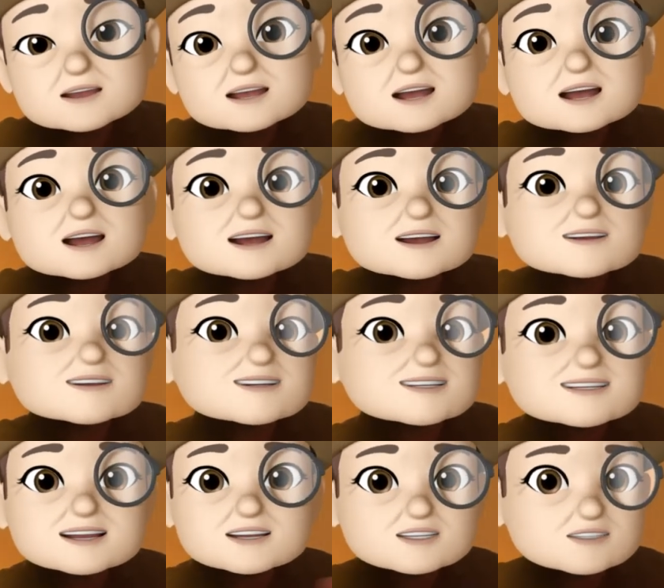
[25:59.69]
and it's
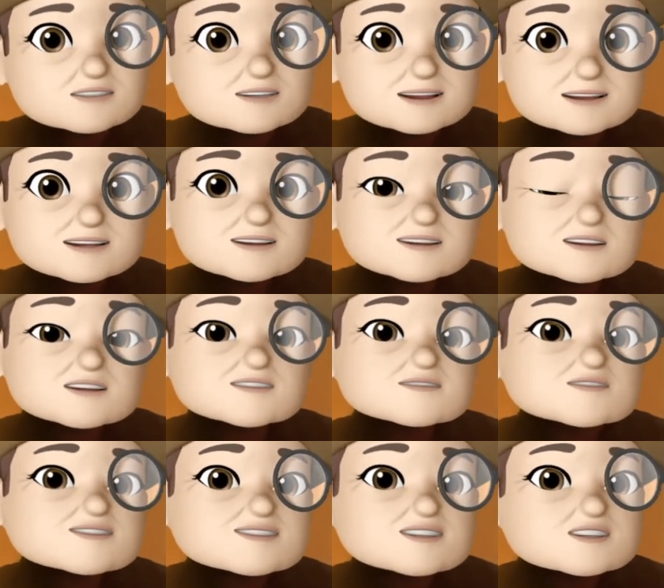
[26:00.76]
integrated. In other
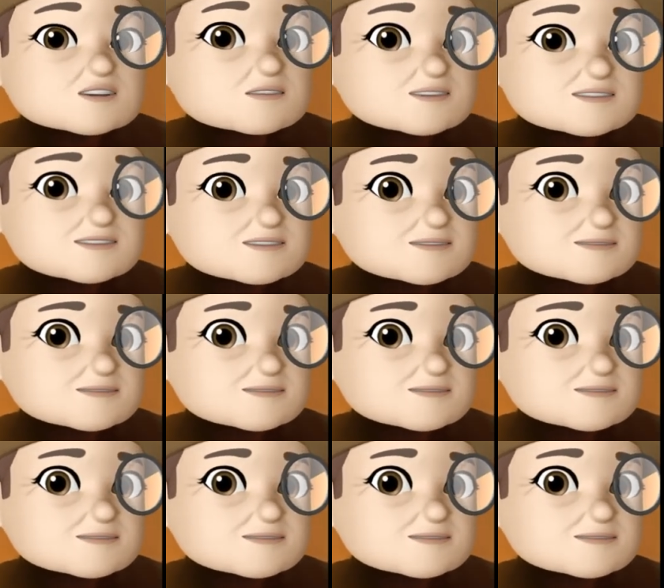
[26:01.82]
words, there's no other